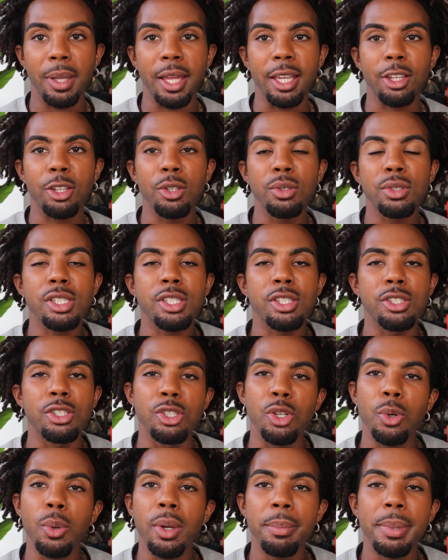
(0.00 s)
Like, you just
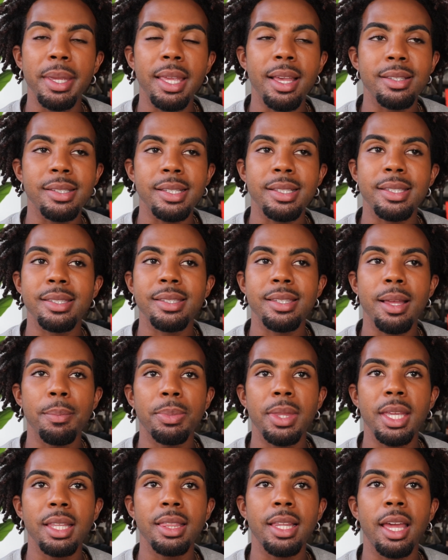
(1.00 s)
do it because it's
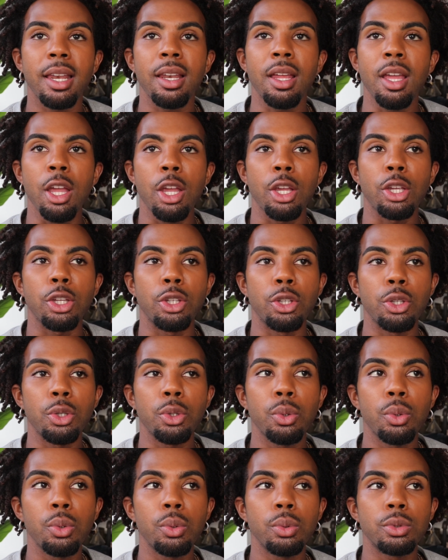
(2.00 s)
something that
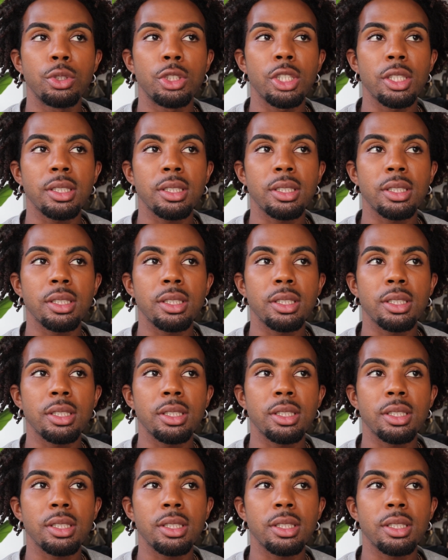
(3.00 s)
you